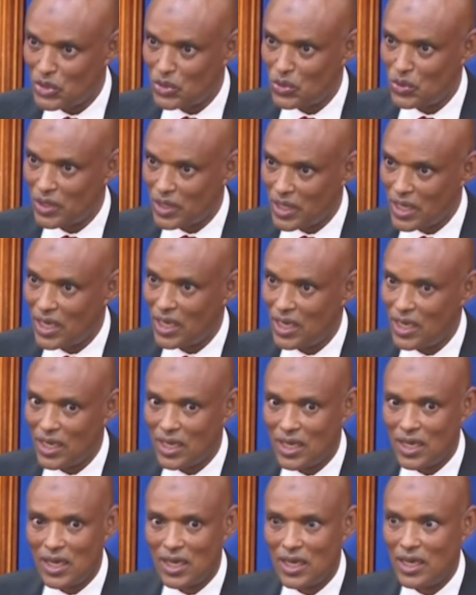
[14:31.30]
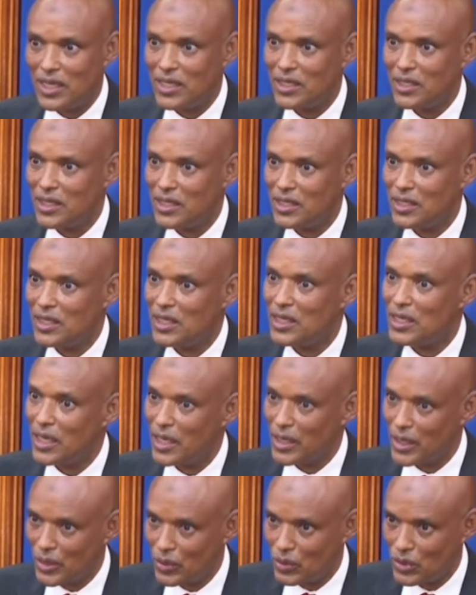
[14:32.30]
there unless there's another
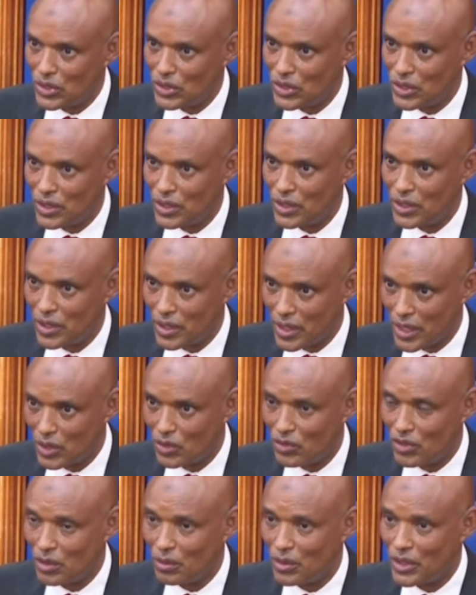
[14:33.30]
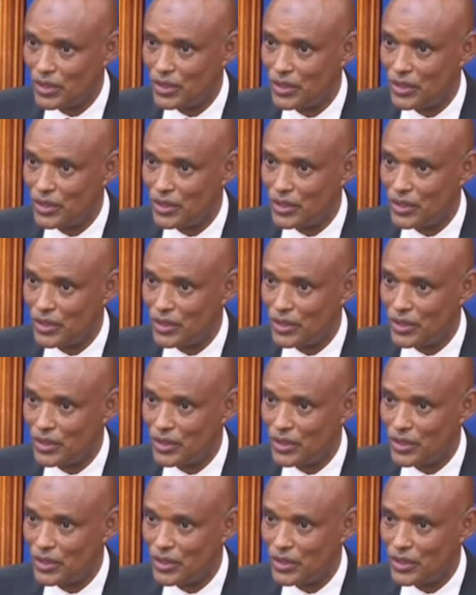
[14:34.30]
question. Thank you very much.